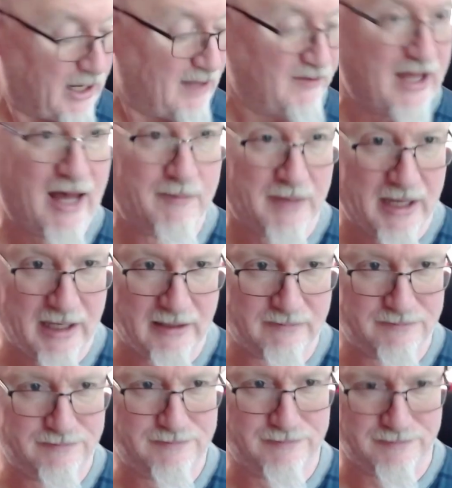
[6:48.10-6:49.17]
got my
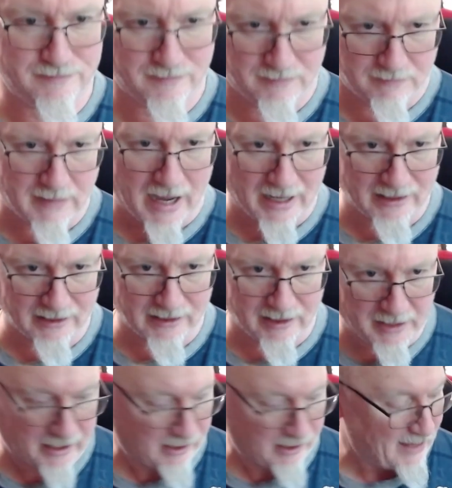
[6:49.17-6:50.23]
modeling
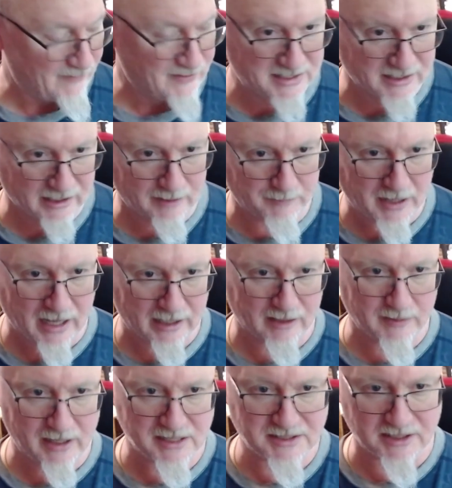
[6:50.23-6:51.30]
pedal, obviously, the Pocket
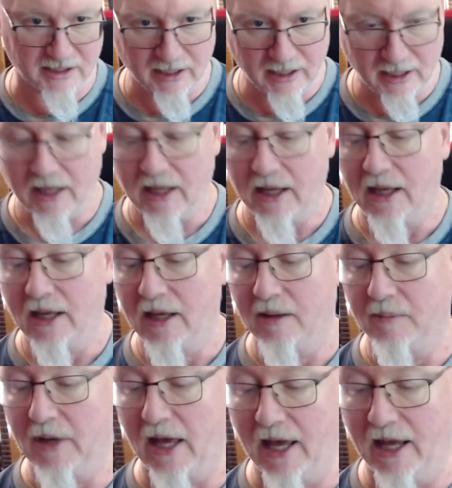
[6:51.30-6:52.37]
Master,
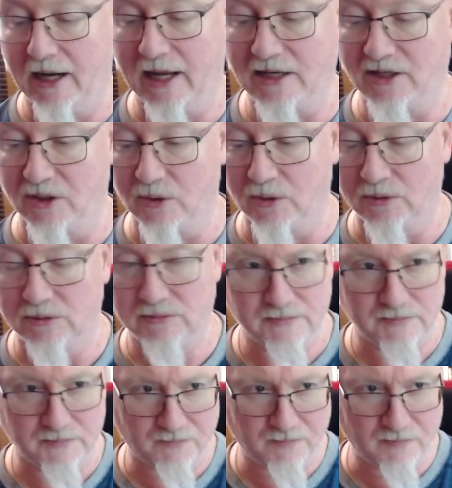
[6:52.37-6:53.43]
and I do
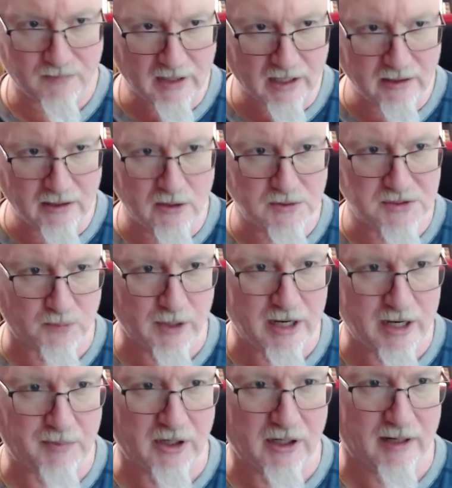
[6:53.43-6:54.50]
use
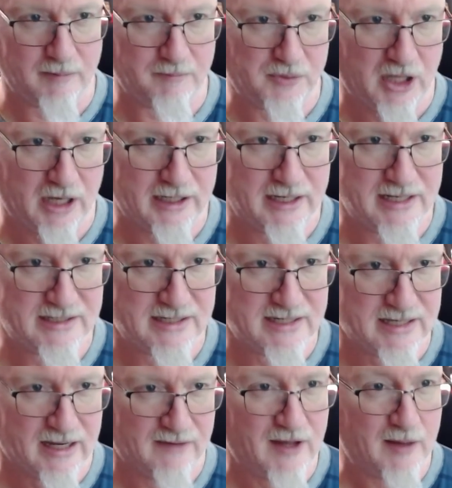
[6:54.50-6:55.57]
Reaper and plugins and
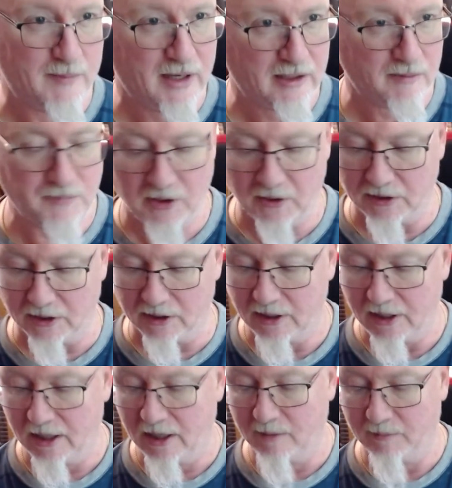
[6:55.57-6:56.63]
stuff on my computer,
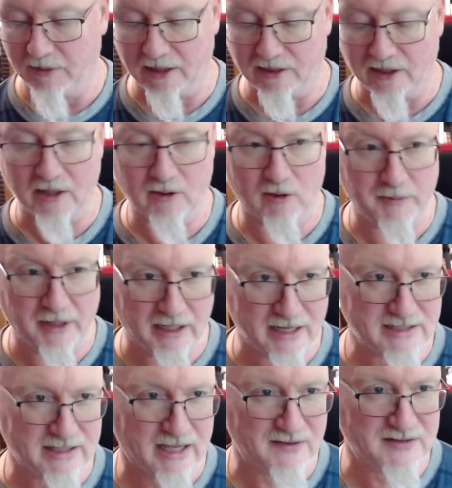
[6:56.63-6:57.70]
but I thought it would be
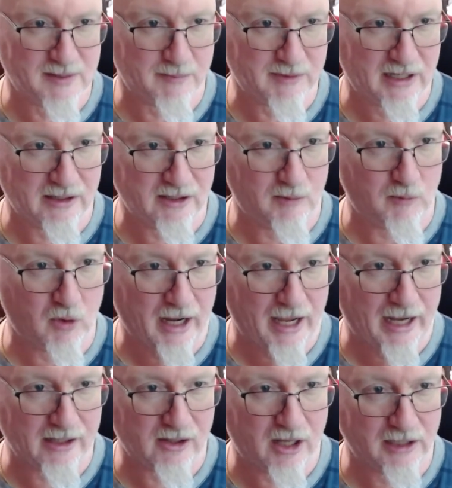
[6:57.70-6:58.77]
nice to have something a little more
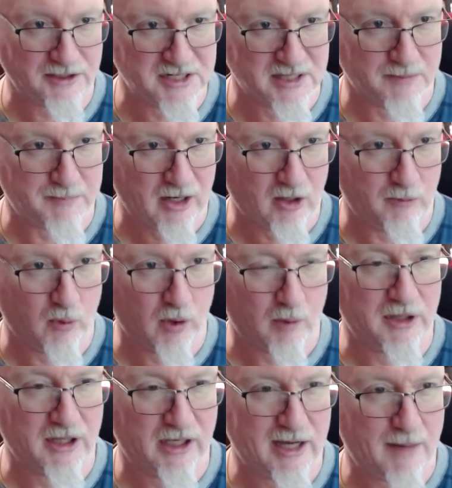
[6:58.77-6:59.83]
analog, just a pedal board
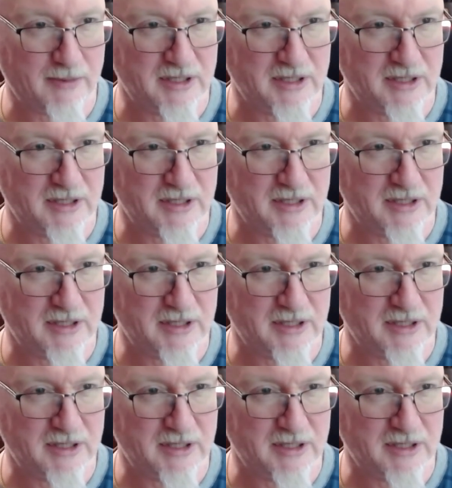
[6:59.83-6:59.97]
with a couple